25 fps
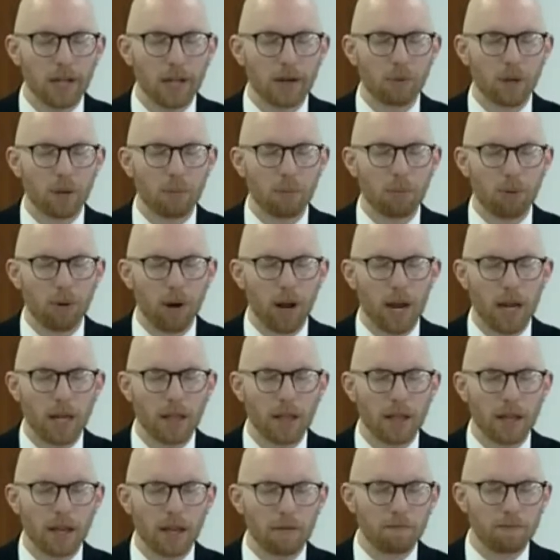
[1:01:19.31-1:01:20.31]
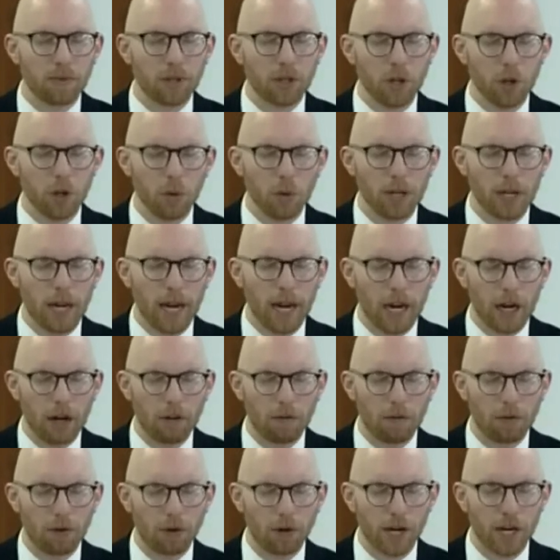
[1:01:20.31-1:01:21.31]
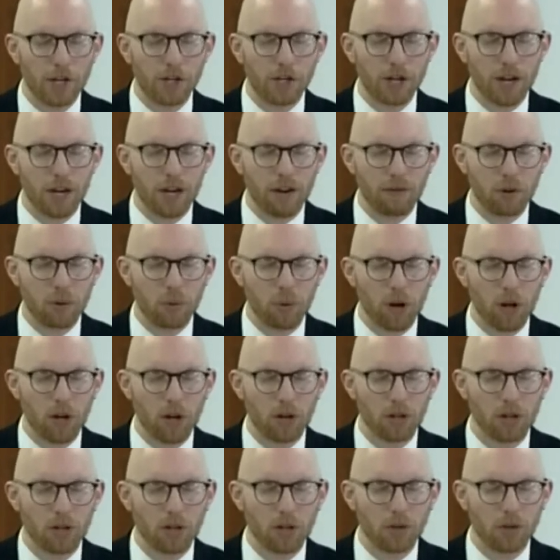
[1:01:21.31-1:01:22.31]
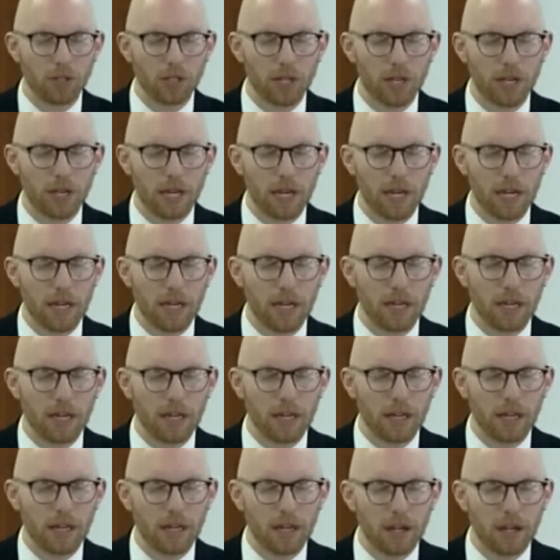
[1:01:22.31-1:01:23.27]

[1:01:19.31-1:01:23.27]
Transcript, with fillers: And we pray that you would care for each and every one who is in need.